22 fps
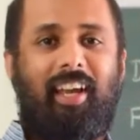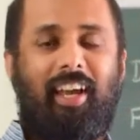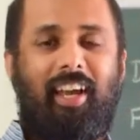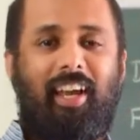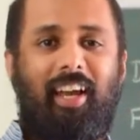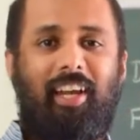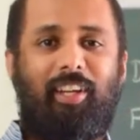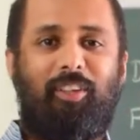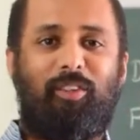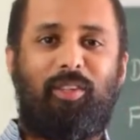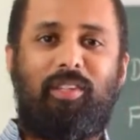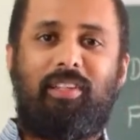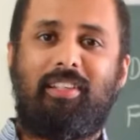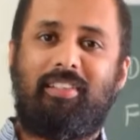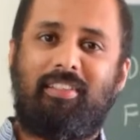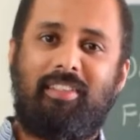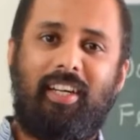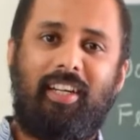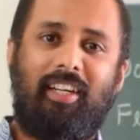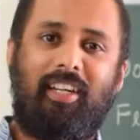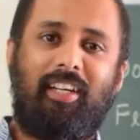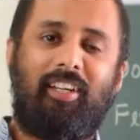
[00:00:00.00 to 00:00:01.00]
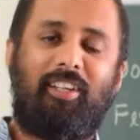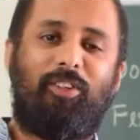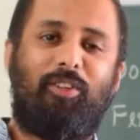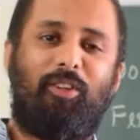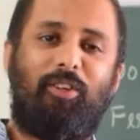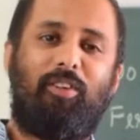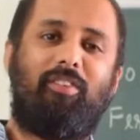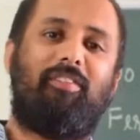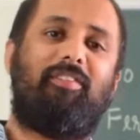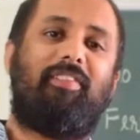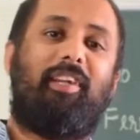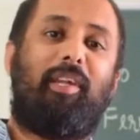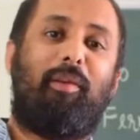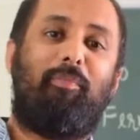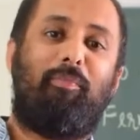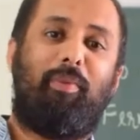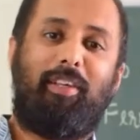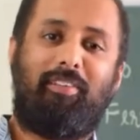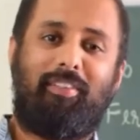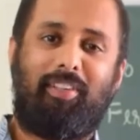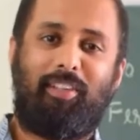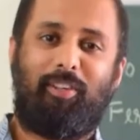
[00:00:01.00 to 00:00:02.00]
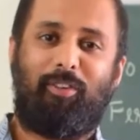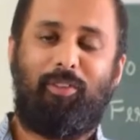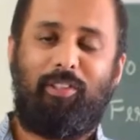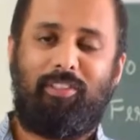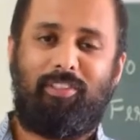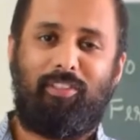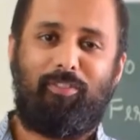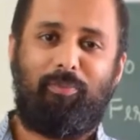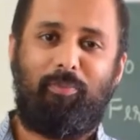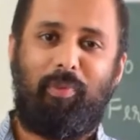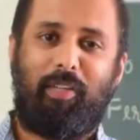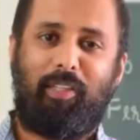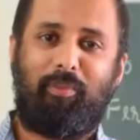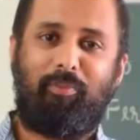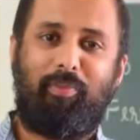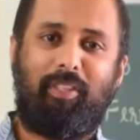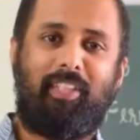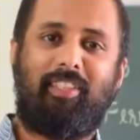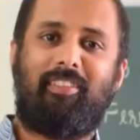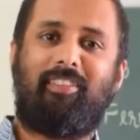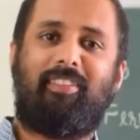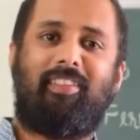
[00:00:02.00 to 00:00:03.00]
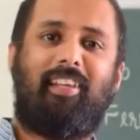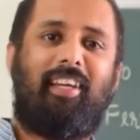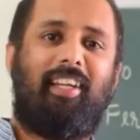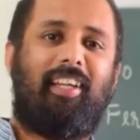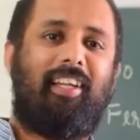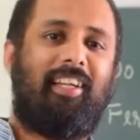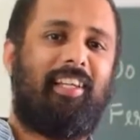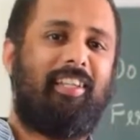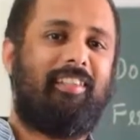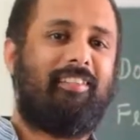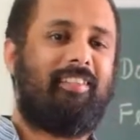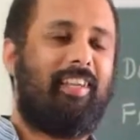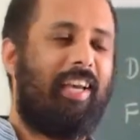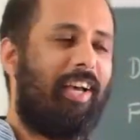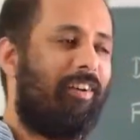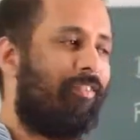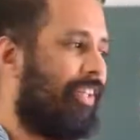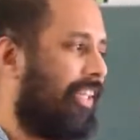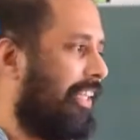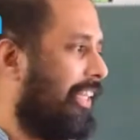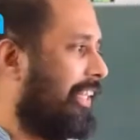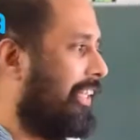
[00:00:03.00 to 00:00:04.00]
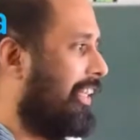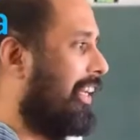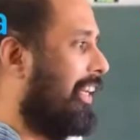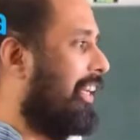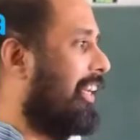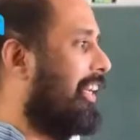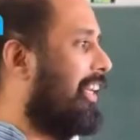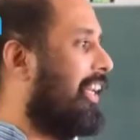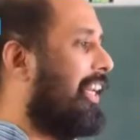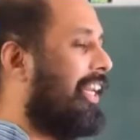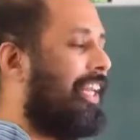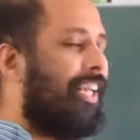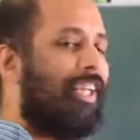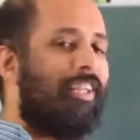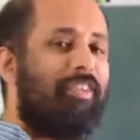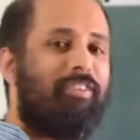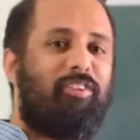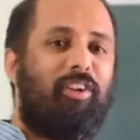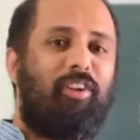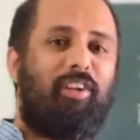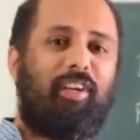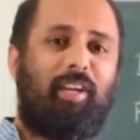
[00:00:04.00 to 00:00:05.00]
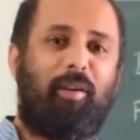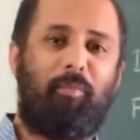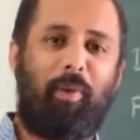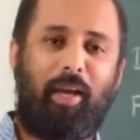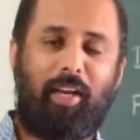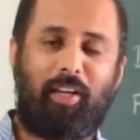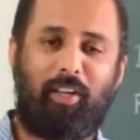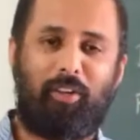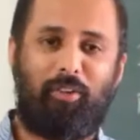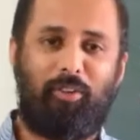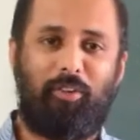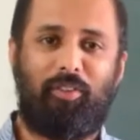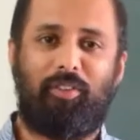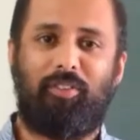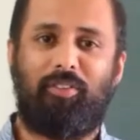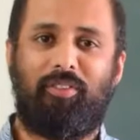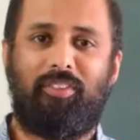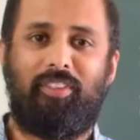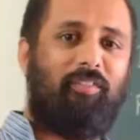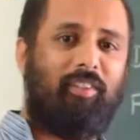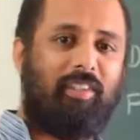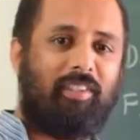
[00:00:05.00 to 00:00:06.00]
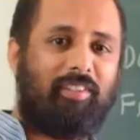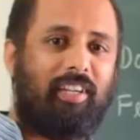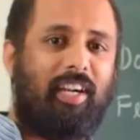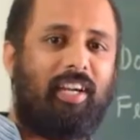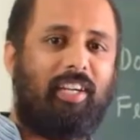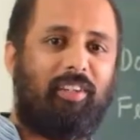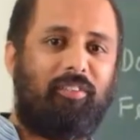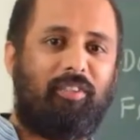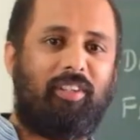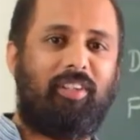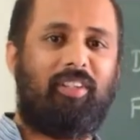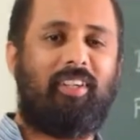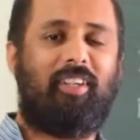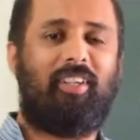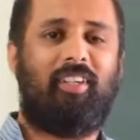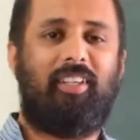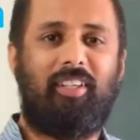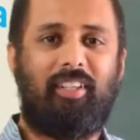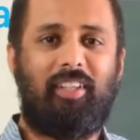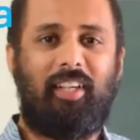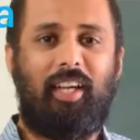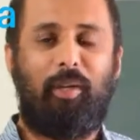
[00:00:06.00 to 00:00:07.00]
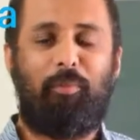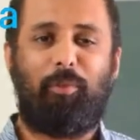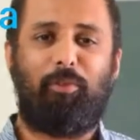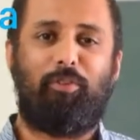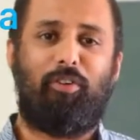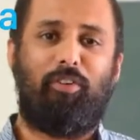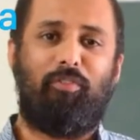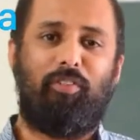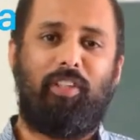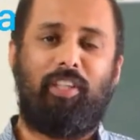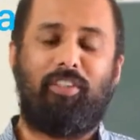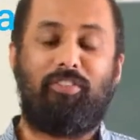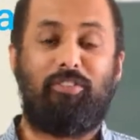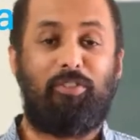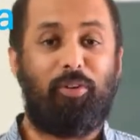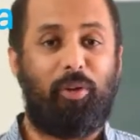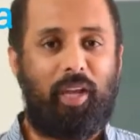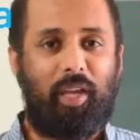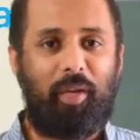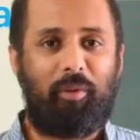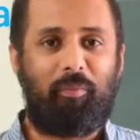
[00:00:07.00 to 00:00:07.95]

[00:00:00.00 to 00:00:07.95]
And to understand those three basic rules of mathematics, let us have a little historical background. We'll start our episode with a story.